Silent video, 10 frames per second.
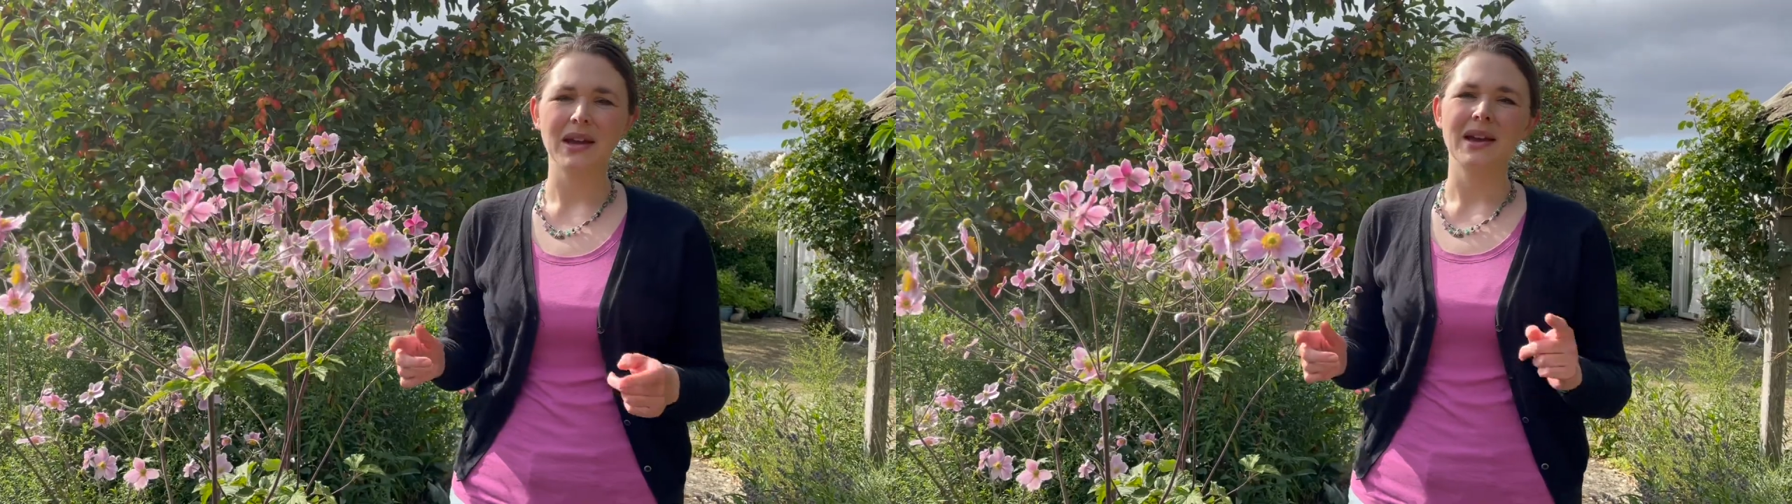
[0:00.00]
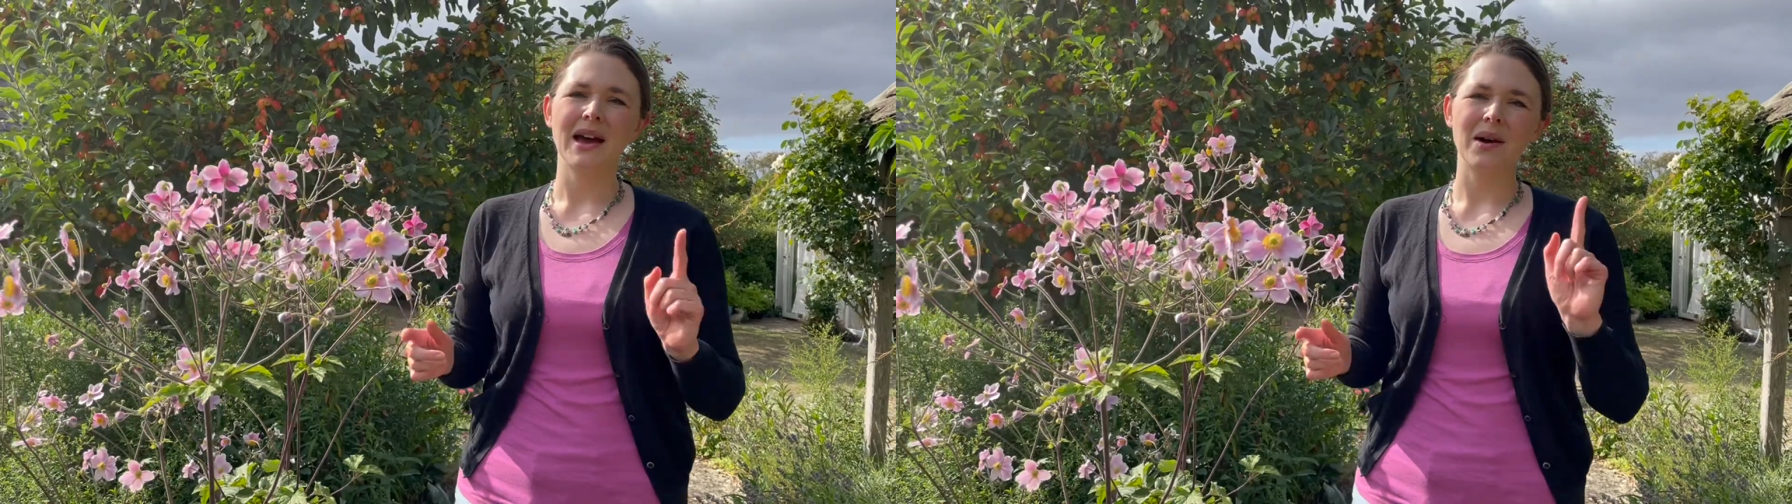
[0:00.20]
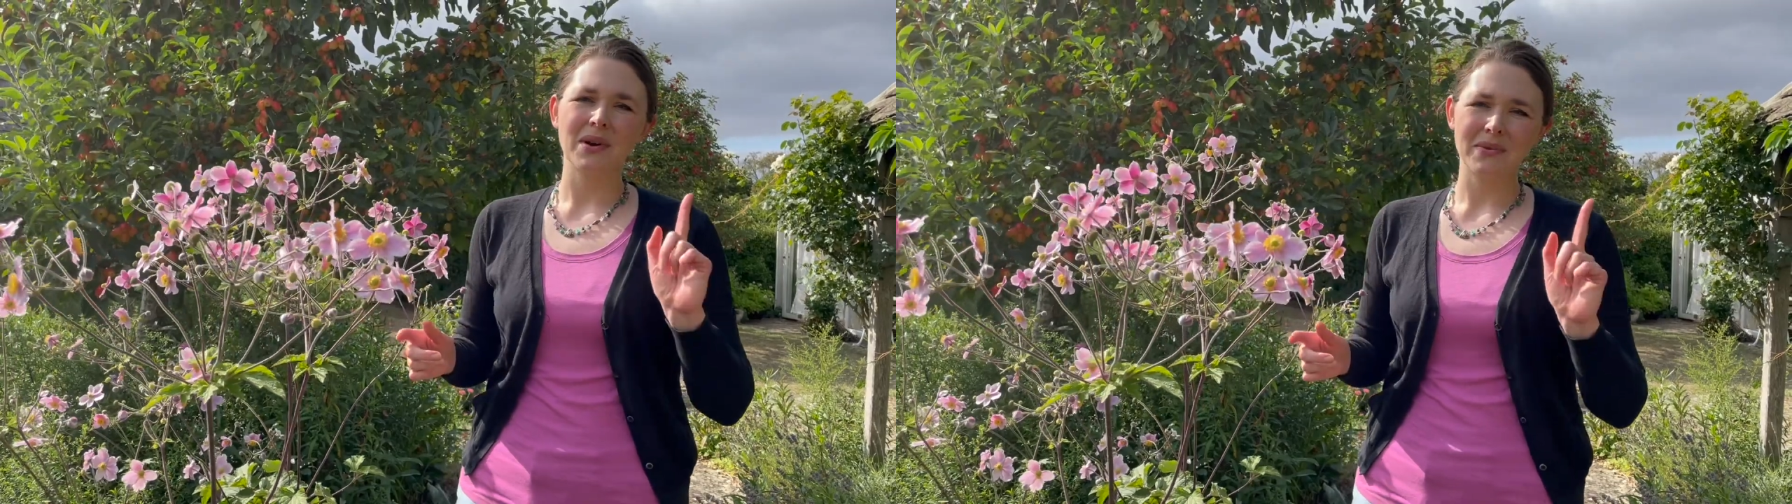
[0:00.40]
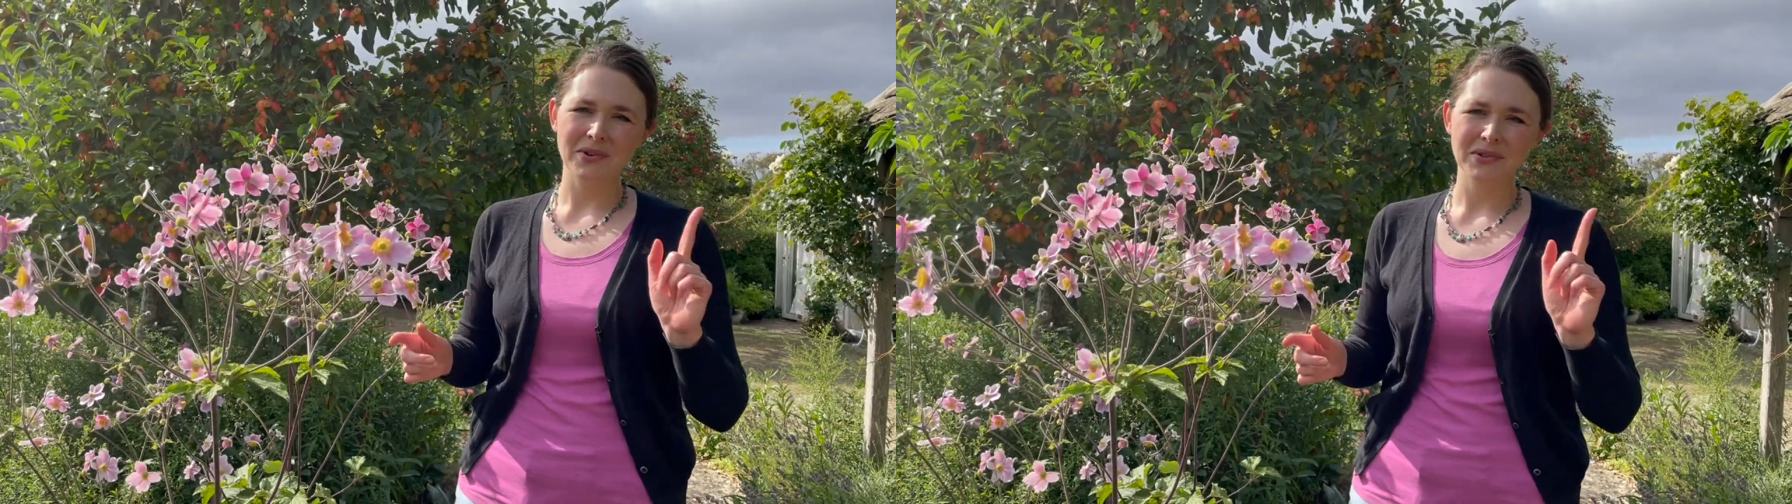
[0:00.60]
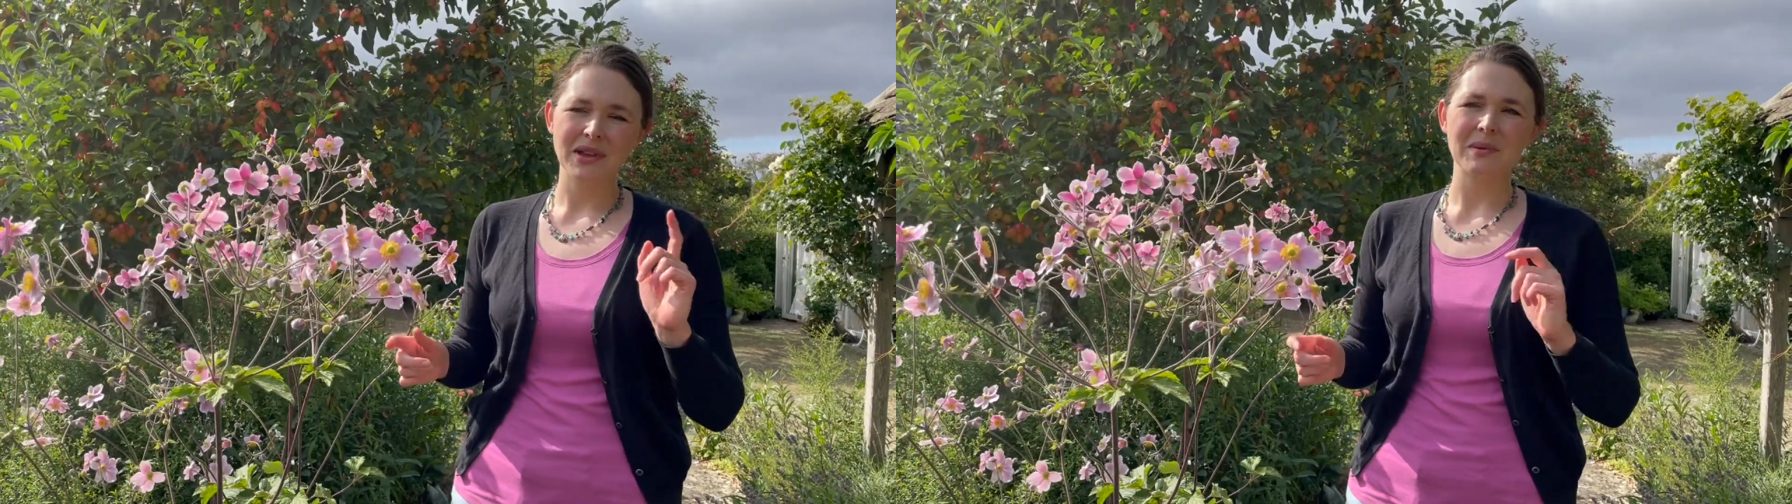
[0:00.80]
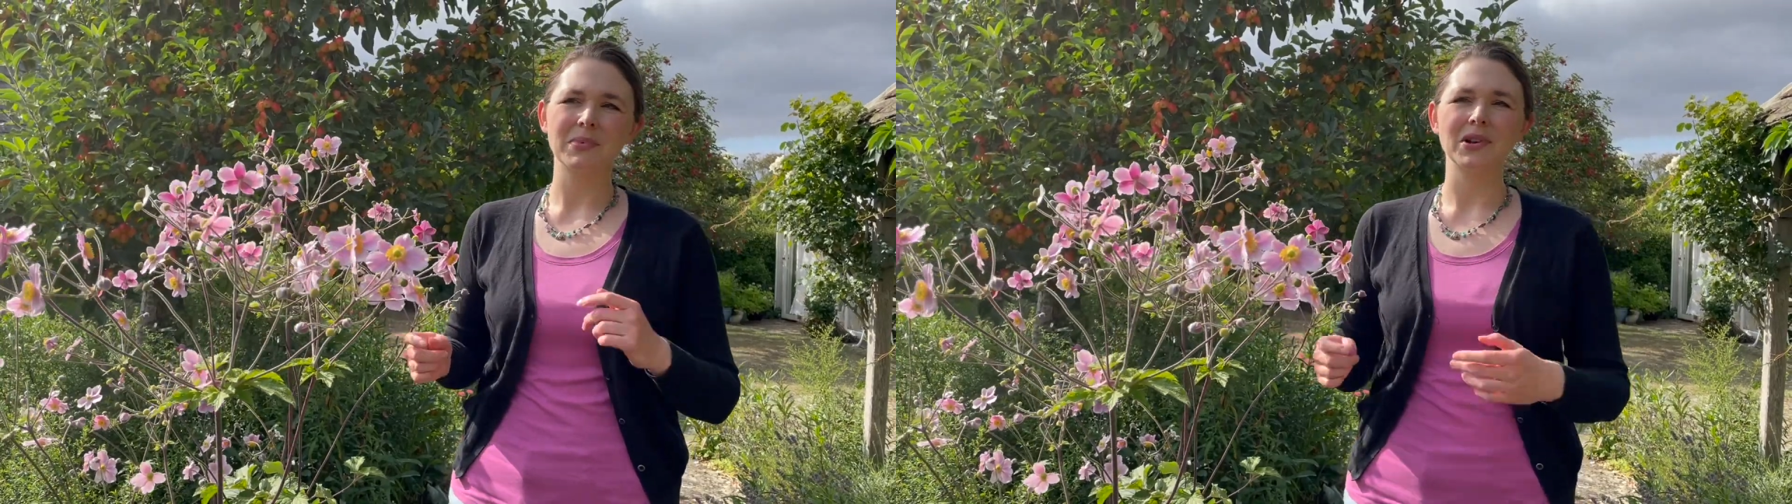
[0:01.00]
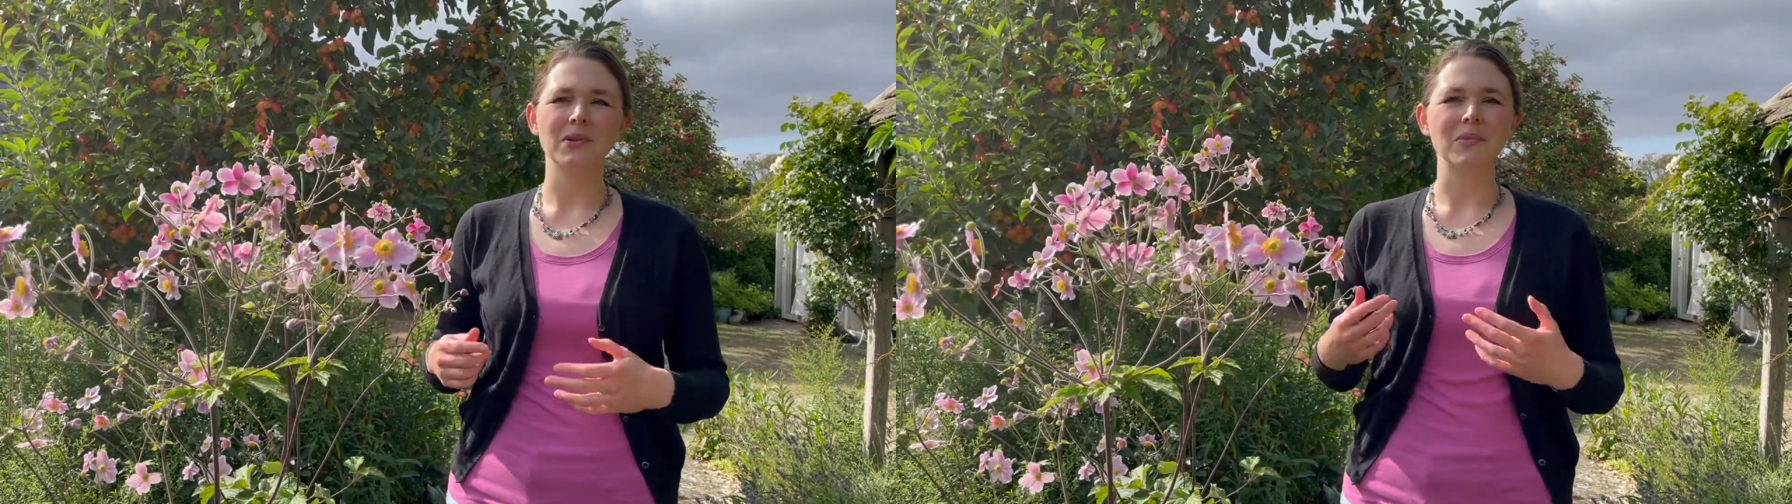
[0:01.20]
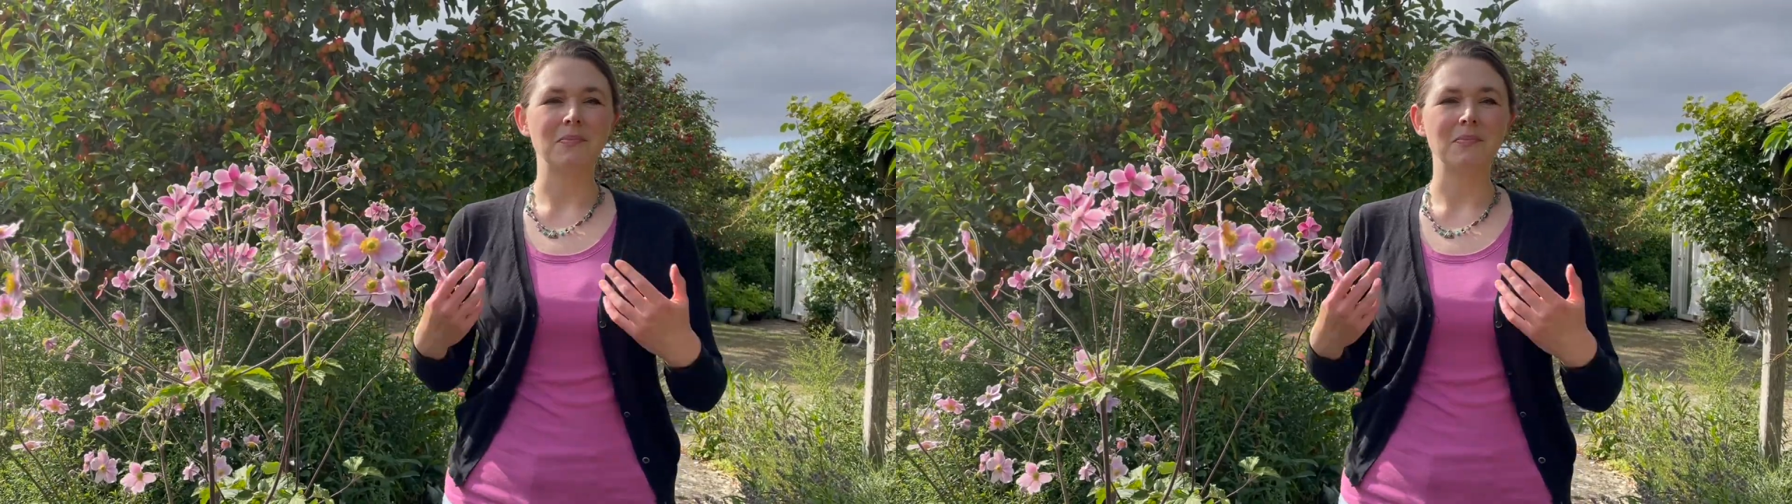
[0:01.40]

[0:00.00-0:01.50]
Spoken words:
However, they bloom